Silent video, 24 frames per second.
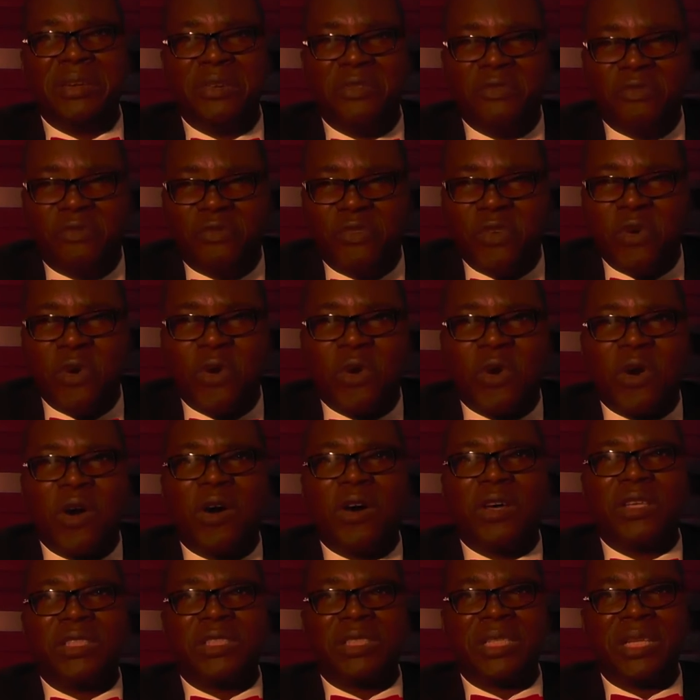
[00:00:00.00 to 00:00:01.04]

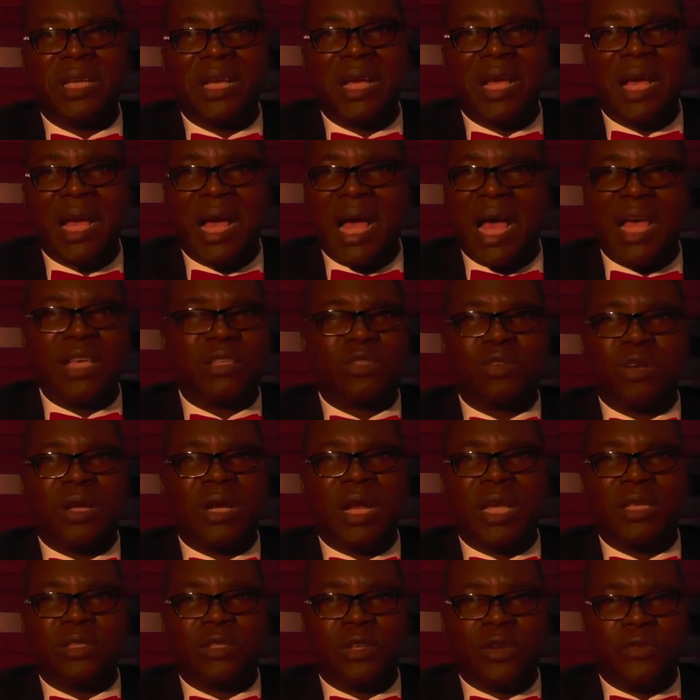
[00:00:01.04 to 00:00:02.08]
focused, and so on
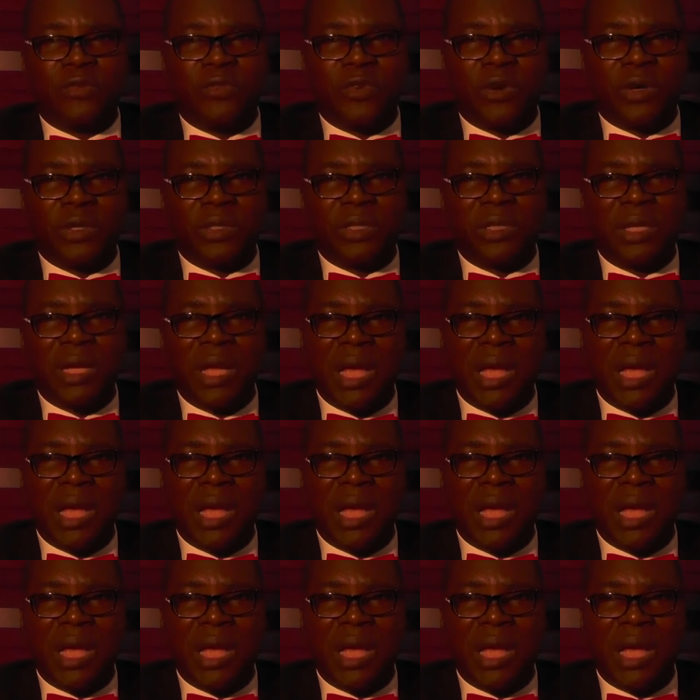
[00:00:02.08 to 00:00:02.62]
and so forth.